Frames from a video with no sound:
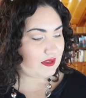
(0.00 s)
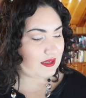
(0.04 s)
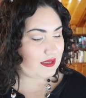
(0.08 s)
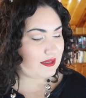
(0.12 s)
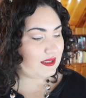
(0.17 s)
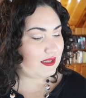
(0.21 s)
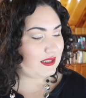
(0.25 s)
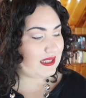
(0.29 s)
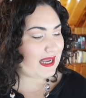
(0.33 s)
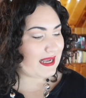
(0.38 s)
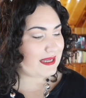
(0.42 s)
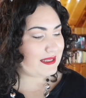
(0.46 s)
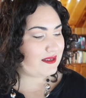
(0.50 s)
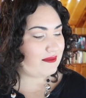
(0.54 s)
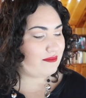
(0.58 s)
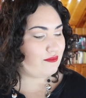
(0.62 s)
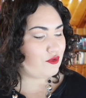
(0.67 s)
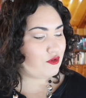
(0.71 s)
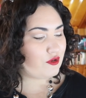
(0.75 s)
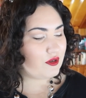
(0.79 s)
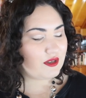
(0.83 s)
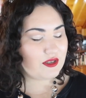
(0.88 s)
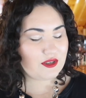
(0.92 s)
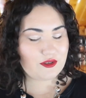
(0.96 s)
And the last
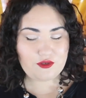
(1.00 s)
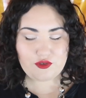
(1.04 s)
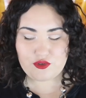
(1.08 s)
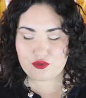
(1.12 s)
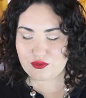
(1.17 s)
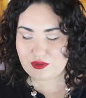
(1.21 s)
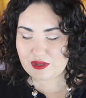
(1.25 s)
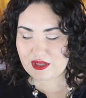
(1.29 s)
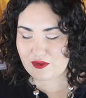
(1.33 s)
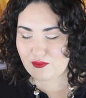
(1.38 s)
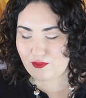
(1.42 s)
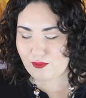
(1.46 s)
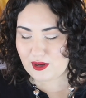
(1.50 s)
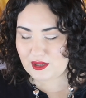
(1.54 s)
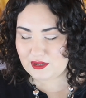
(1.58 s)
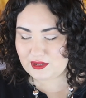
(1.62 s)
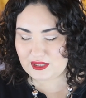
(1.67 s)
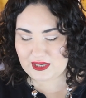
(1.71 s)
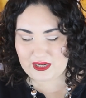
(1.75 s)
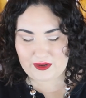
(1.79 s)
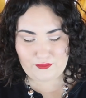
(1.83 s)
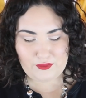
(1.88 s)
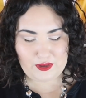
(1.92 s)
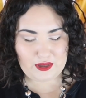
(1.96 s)
more neutrally one
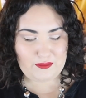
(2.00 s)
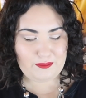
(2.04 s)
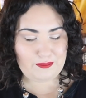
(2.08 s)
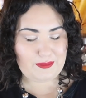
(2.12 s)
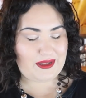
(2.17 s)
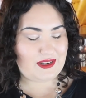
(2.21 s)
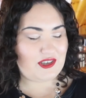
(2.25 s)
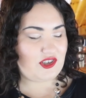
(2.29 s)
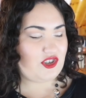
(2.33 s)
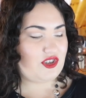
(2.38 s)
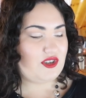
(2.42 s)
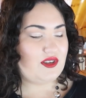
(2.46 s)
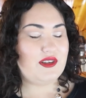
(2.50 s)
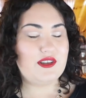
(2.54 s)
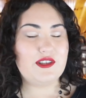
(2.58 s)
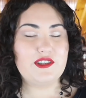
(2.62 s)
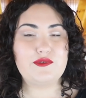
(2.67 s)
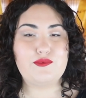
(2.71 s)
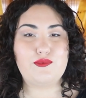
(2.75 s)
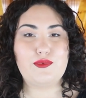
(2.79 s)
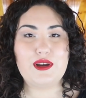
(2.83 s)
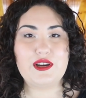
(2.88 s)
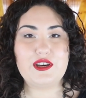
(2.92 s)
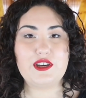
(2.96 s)
that I want to mention
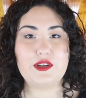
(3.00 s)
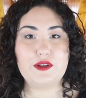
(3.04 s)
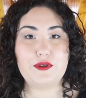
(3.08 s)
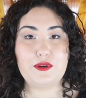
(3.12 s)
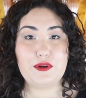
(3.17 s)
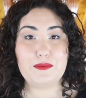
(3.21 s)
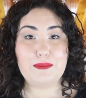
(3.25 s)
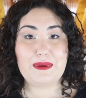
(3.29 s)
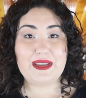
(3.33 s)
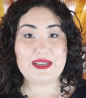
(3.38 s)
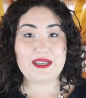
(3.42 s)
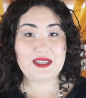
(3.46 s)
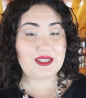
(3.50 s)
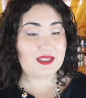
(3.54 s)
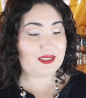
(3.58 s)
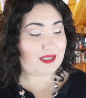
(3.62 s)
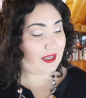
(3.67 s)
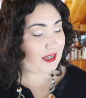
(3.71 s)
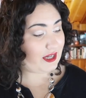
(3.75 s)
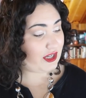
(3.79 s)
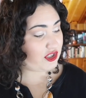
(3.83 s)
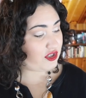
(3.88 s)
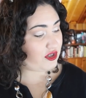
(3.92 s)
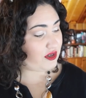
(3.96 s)
is one new to my
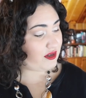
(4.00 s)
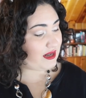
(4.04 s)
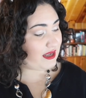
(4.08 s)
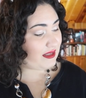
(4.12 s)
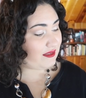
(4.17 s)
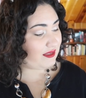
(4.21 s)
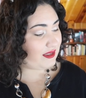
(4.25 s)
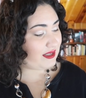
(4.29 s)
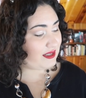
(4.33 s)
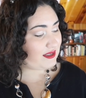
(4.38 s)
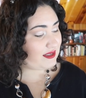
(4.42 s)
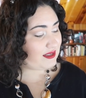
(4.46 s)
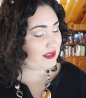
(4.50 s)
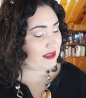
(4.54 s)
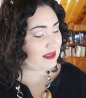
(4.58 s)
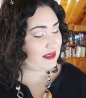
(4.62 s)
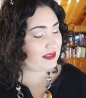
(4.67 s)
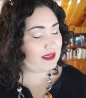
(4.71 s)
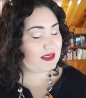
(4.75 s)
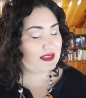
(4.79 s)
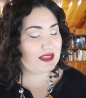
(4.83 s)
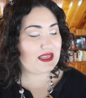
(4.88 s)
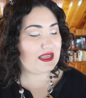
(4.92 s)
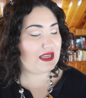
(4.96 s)
collection, and this
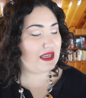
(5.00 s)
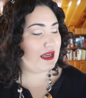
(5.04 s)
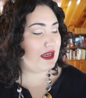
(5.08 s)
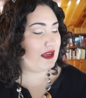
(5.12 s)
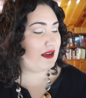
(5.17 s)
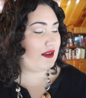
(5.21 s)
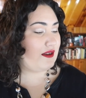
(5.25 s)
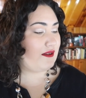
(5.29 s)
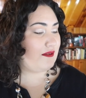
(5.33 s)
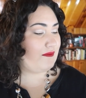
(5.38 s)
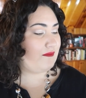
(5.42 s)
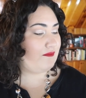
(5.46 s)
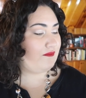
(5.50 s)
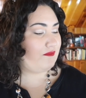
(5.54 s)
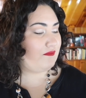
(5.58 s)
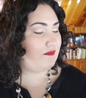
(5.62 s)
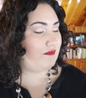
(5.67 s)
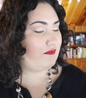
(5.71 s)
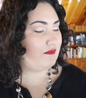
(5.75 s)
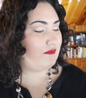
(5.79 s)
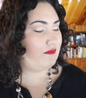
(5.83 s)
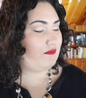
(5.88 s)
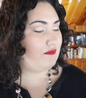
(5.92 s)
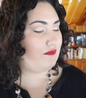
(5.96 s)
is the
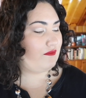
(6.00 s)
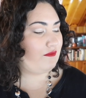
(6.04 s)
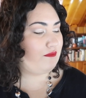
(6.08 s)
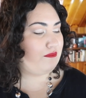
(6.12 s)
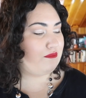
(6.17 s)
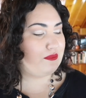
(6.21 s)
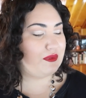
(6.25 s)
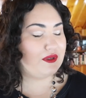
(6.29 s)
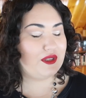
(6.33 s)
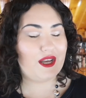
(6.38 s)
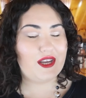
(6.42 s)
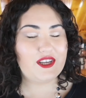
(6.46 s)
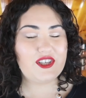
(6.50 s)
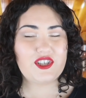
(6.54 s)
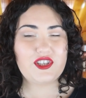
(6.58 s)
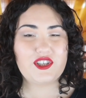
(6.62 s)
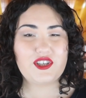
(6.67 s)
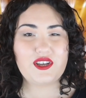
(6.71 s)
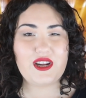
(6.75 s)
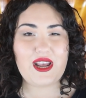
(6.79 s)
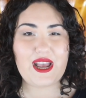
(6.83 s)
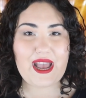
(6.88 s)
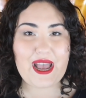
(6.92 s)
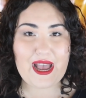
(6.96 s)

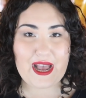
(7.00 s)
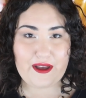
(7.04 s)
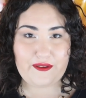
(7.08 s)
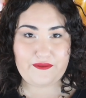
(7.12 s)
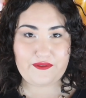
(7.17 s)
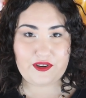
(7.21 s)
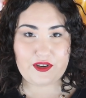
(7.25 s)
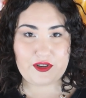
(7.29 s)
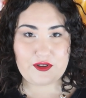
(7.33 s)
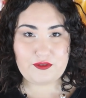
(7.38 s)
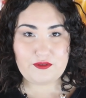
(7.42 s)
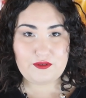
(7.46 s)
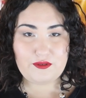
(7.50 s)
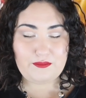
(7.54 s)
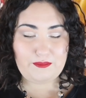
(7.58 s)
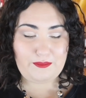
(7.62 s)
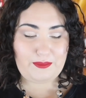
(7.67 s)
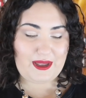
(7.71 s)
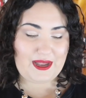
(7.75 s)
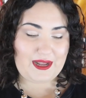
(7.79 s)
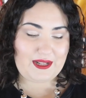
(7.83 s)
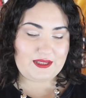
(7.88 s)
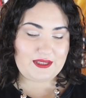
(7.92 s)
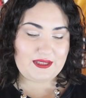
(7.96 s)
Blushed Avenue
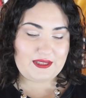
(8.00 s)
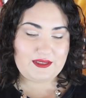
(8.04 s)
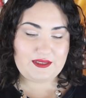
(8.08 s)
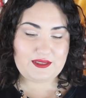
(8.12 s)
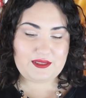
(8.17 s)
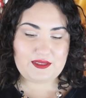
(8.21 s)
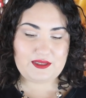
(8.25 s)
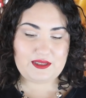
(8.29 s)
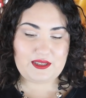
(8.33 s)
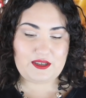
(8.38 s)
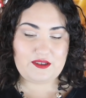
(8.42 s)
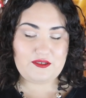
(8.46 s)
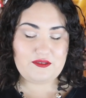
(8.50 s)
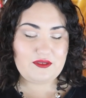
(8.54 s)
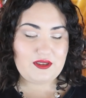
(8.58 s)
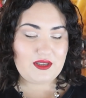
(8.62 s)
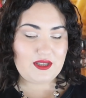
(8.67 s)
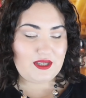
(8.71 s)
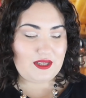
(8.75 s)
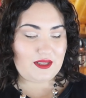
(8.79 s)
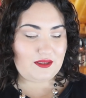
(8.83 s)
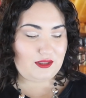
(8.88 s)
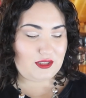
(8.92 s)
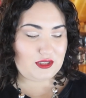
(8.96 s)
palette. So
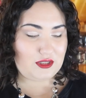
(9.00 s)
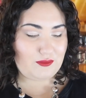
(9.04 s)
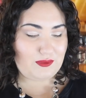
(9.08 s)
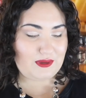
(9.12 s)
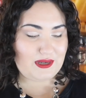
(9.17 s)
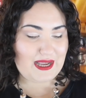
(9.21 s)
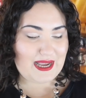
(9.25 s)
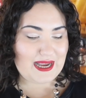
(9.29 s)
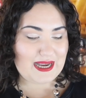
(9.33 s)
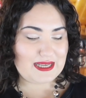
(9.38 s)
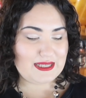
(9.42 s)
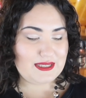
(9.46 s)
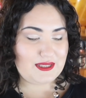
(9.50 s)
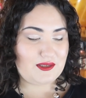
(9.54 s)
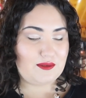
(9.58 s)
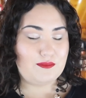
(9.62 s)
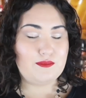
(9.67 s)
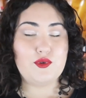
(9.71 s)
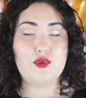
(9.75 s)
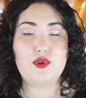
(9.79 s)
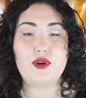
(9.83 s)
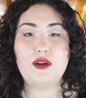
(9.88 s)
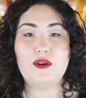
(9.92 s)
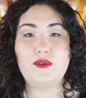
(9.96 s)
this one has some
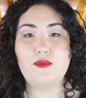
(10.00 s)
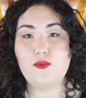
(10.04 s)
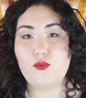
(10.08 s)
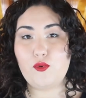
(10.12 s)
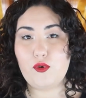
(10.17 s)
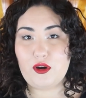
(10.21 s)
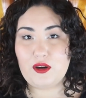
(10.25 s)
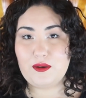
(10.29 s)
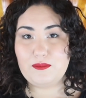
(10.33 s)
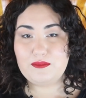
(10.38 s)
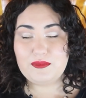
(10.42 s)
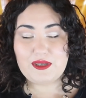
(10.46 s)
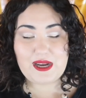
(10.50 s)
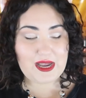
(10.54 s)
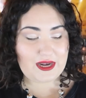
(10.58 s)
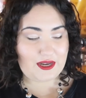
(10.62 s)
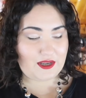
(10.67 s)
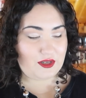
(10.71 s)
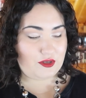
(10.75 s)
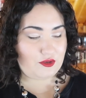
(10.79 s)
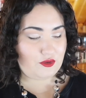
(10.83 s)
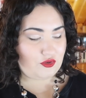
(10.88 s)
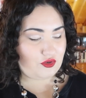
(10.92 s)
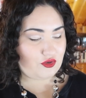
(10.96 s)
more warm kind
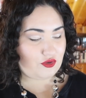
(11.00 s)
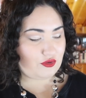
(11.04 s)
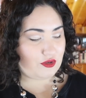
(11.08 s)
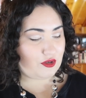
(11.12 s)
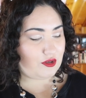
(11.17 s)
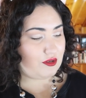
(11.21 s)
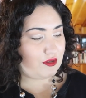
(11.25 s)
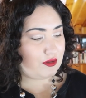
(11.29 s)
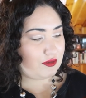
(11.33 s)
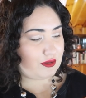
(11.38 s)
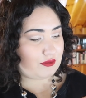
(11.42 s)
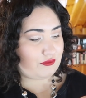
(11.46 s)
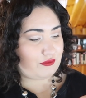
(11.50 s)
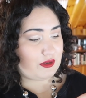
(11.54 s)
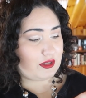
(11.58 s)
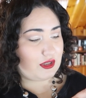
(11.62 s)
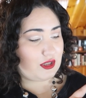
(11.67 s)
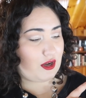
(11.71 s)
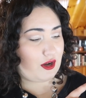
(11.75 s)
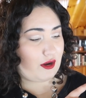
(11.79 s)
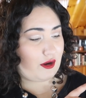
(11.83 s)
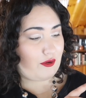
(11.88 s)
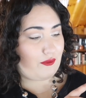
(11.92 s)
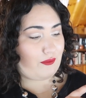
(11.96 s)
of neutrals
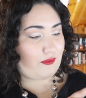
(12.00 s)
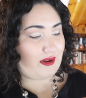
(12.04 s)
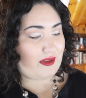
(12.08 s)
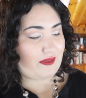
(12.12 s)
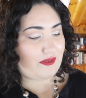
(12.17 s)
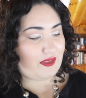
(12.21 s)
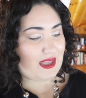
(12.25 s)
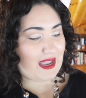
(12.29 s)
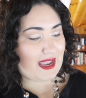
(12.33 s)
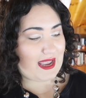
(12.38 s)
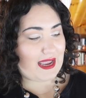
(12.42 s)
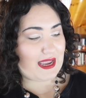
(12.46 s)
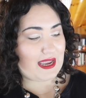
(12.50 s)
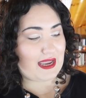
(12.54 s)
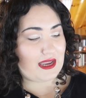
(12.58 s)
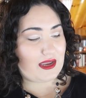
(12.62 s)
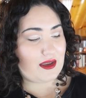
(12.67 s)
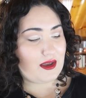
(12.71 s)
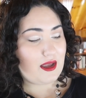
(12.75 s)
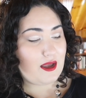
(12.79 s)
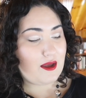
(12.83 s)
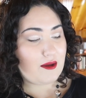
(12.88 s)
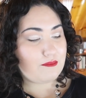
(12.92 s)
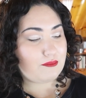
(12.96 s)
along with
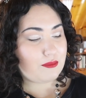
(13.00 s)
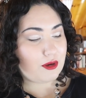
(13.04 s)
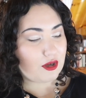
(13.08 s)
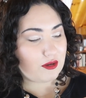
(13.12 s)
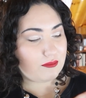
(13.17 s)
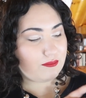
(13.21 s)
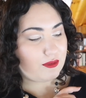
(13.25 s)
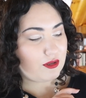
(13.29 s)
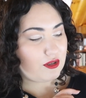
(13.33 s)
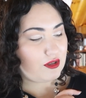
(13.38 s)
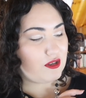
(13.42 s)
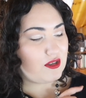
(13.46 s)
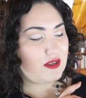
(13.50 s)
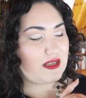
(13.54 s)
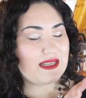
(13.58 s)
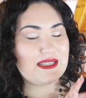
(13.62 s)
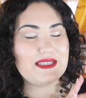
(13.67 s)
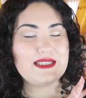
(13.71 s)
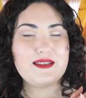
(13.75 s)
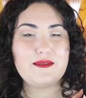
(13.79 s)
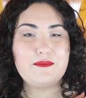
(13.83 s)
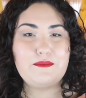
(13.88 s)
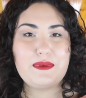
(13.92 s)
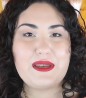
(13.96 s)
a purple
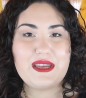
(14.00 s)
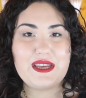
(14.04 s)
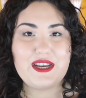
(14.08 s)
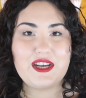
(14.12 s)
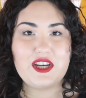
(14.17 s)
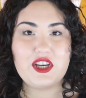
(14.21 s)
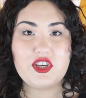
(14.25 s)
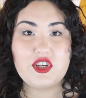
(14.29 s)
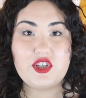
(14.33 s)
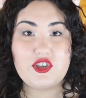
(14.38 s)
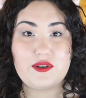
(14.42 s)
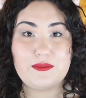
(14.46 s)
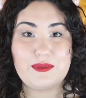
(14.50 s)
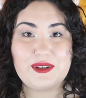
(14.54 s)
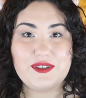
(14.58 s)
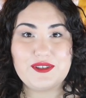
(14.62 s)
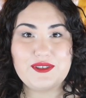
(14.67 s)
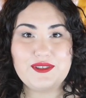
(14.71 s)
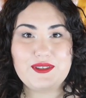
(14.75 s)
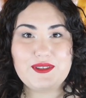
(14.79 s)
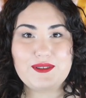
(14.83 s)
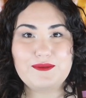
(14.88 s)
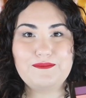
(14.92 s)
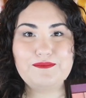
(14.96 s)
and some pink
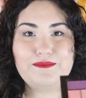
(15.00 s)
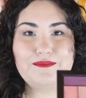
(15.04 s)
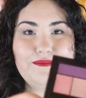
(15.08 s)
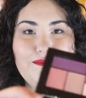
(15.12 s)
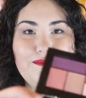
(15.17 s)
shimmers.